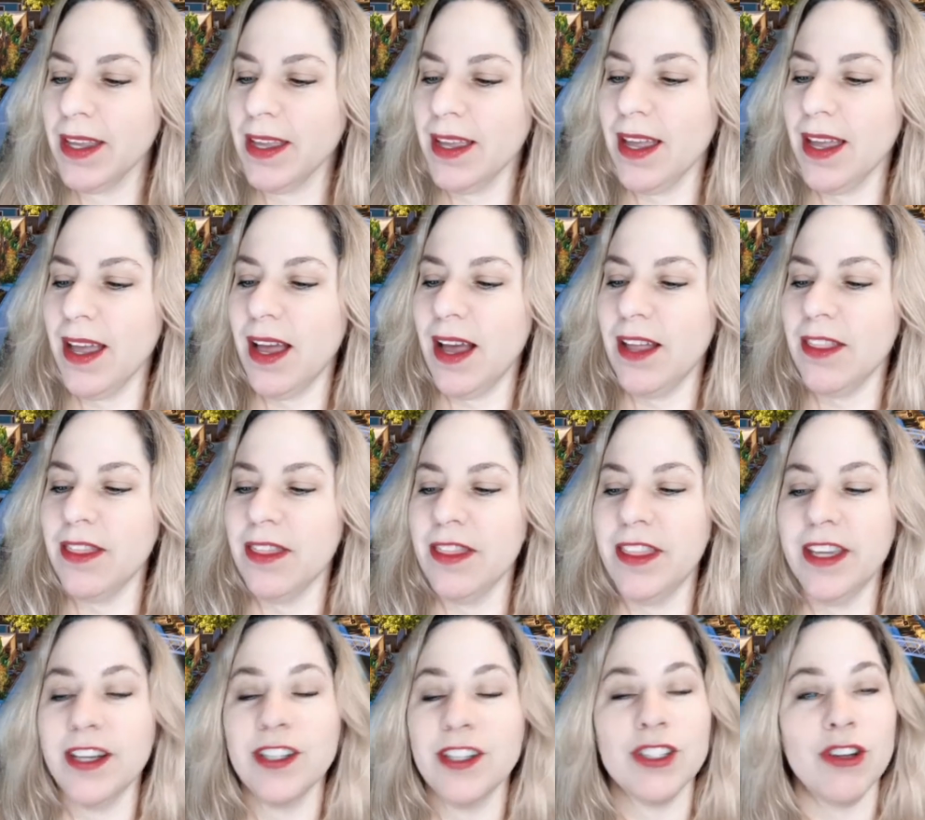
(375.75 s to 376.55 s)
There's
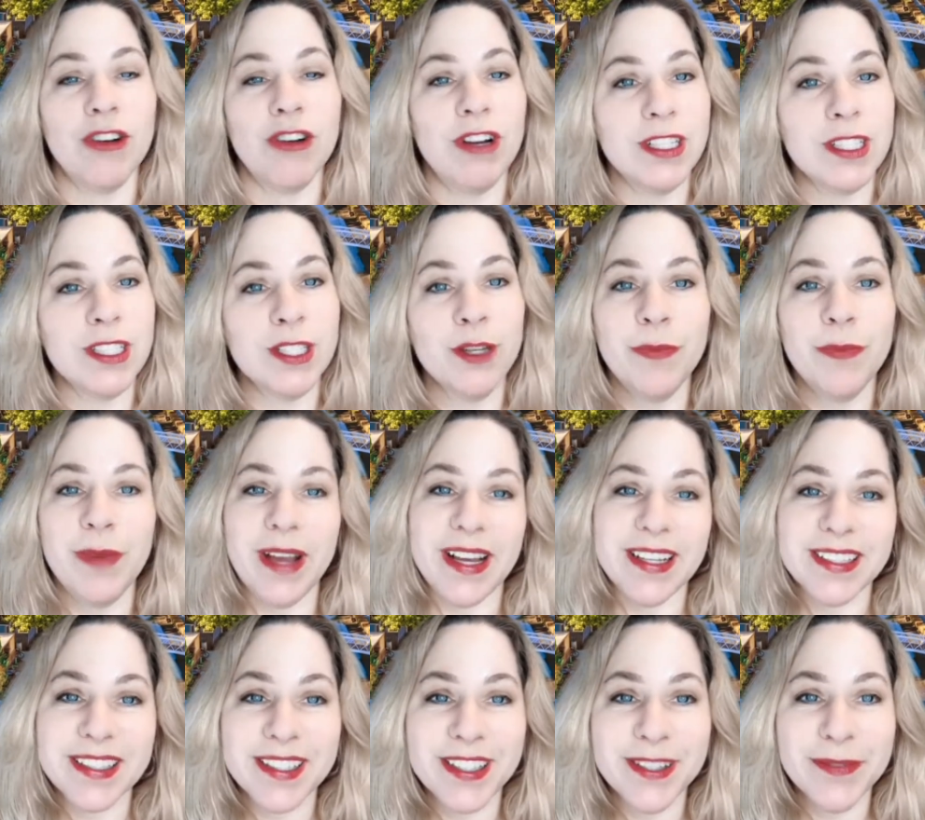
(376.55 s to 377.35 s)
also
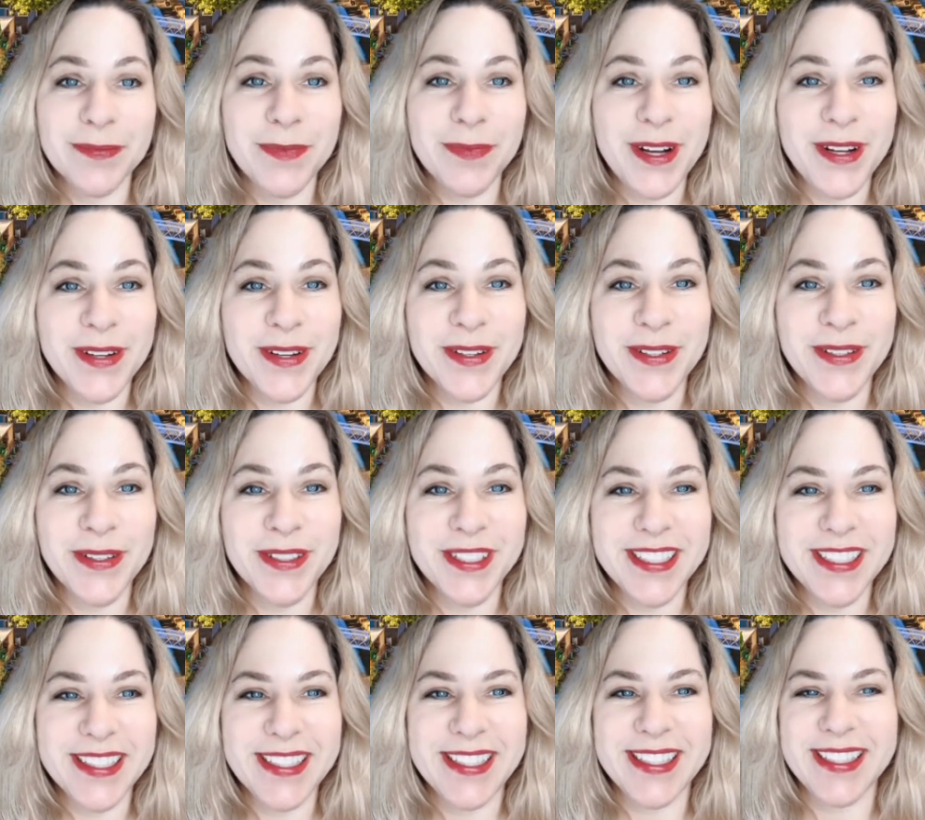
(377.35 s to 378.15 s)
basketball
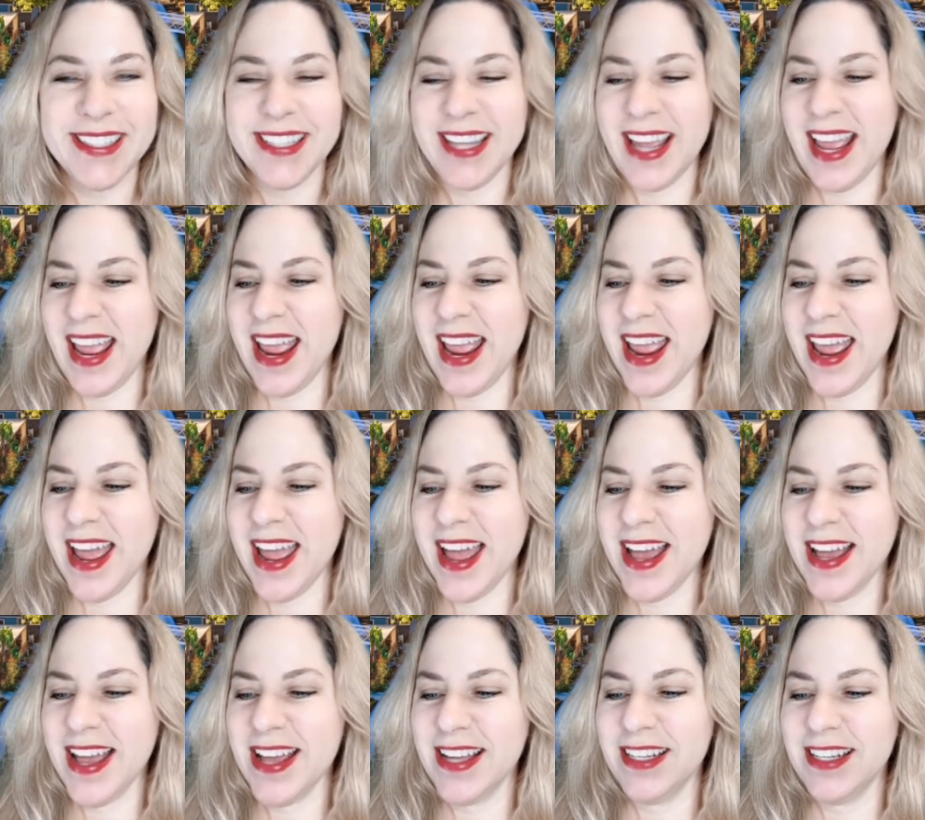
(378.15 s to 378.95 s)
courts,
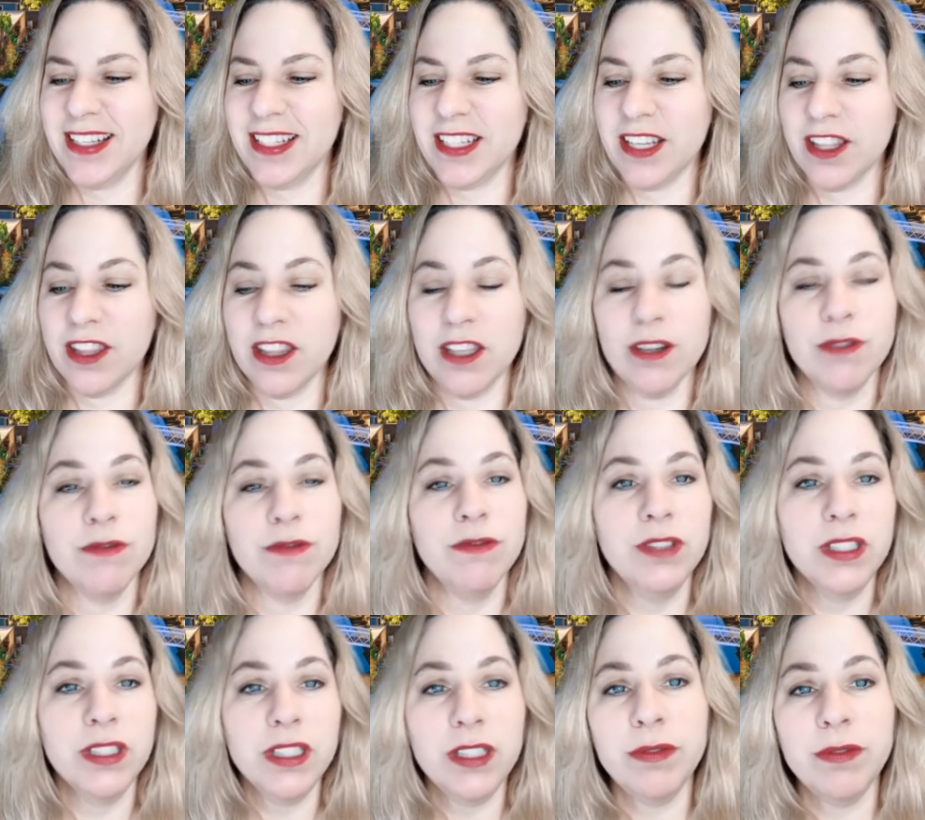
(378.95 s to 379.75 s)
and they're really
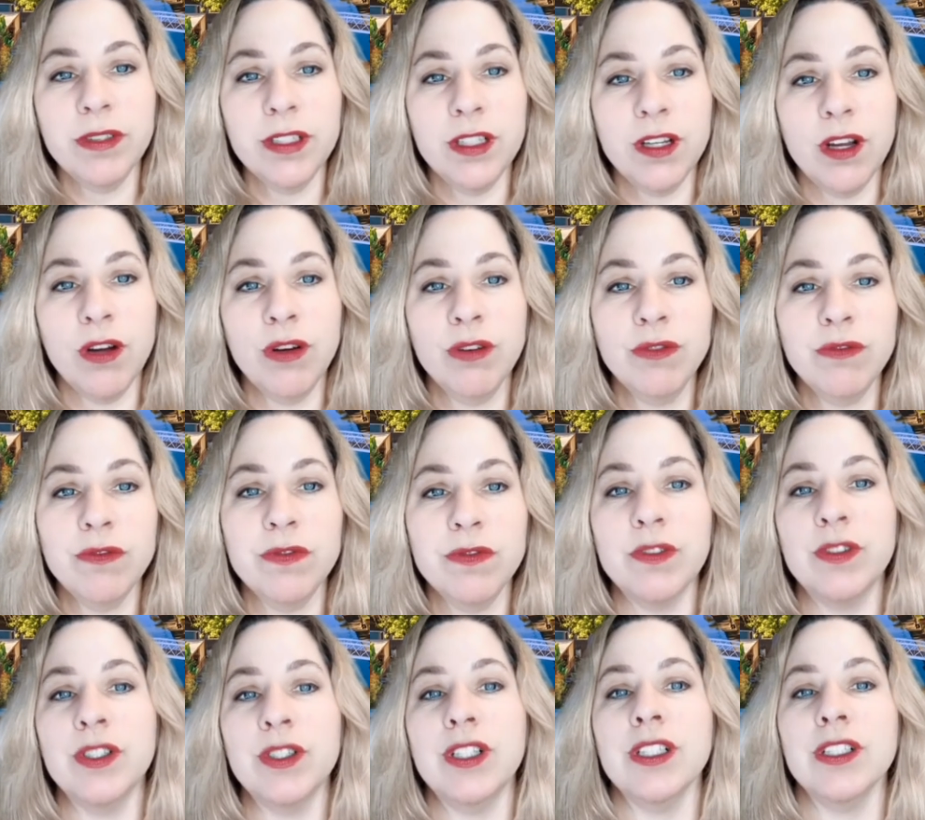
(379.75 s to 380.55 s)
renowned for
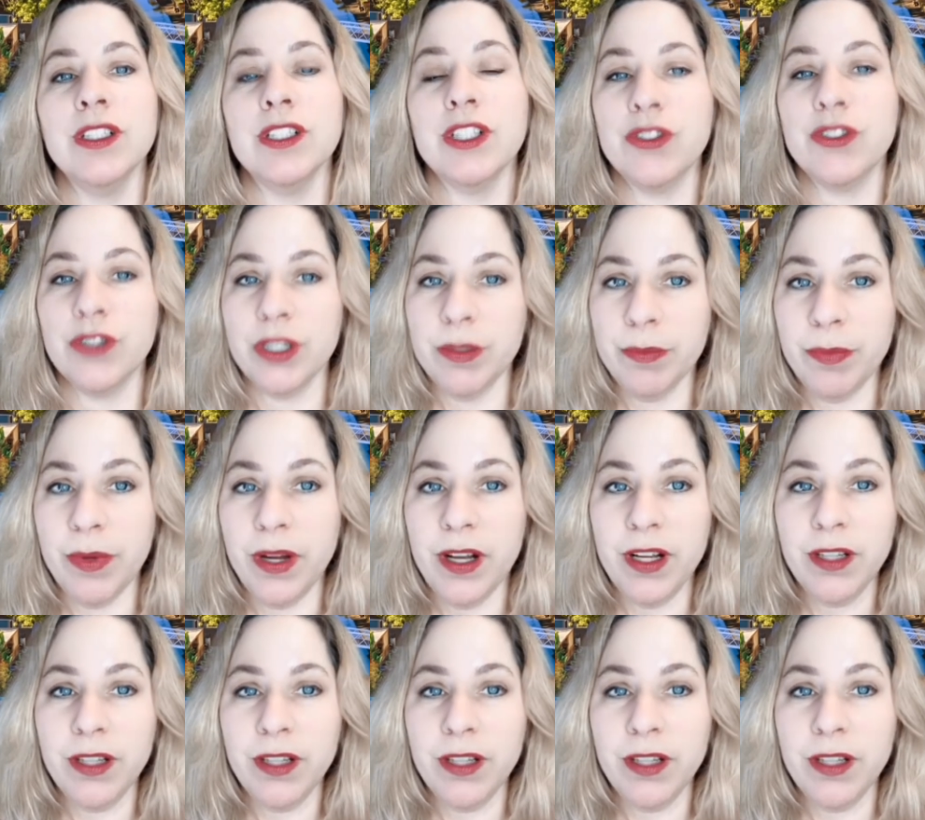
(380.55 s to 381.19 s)
street ball.